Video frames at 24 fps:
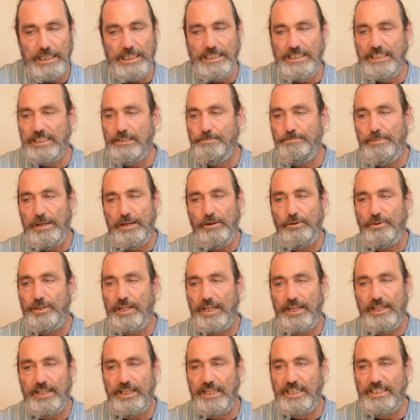this is
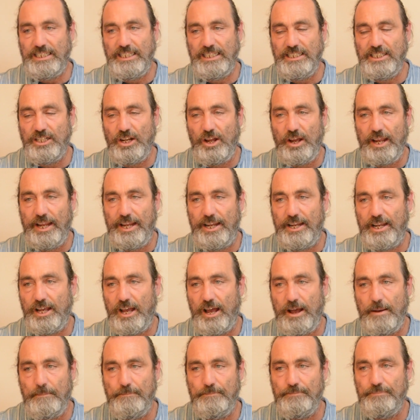building. This is like,
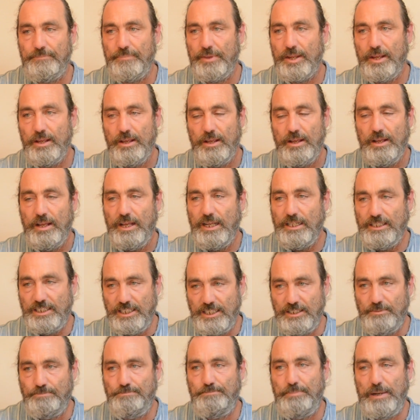this
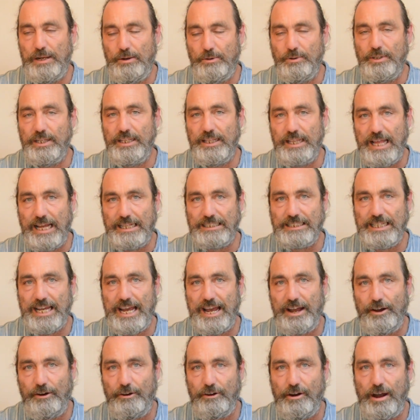is building that
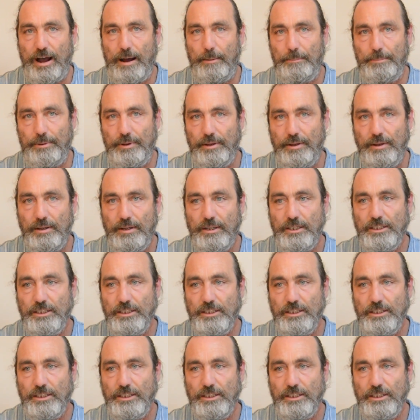tower up.